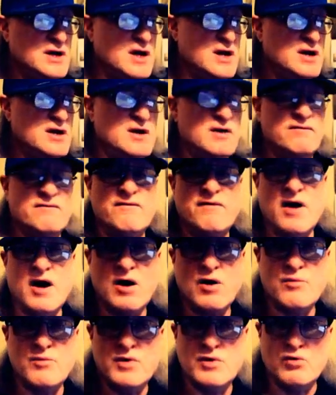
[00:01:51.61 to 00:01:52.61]
in an
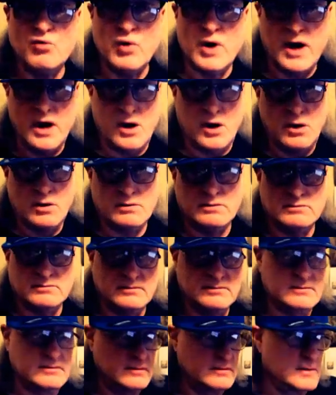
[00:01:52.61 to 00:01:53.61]
environment where
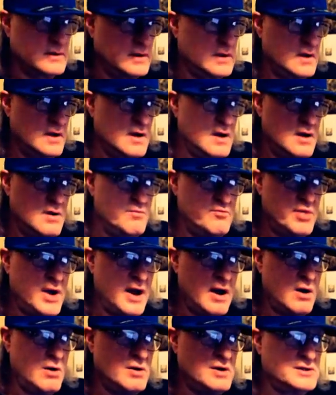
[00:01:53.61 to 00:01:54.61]

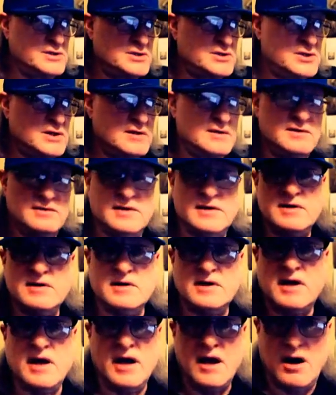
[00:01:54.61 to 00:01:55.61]
parents
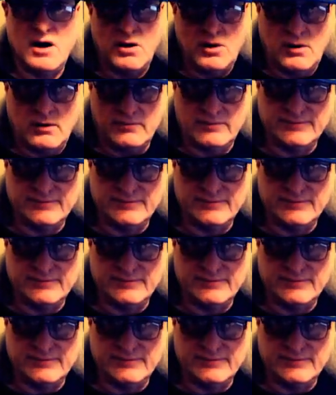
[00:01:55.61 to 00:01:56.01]
didn't care.